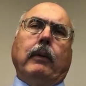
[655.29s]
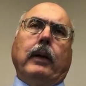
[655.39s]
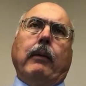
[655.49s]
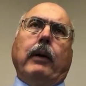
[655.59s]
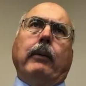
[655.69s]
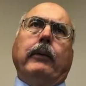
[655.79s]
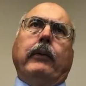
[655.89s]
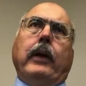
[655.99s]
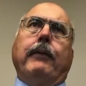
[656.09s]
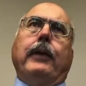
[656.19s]
I, I would
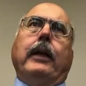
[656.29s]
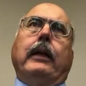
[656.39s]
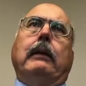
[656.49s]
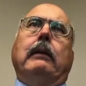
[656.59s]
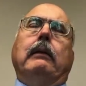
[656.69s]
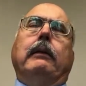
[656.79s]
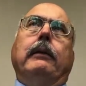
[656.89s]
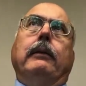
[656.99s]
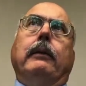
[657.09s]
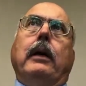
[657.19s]
say if you had to
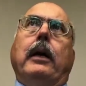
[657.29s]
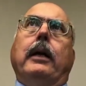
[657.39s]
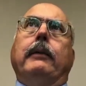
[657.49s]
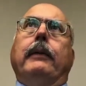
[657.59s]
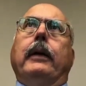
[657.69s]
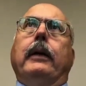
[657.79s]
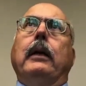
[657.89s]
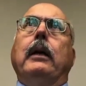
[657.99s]
do kind of a,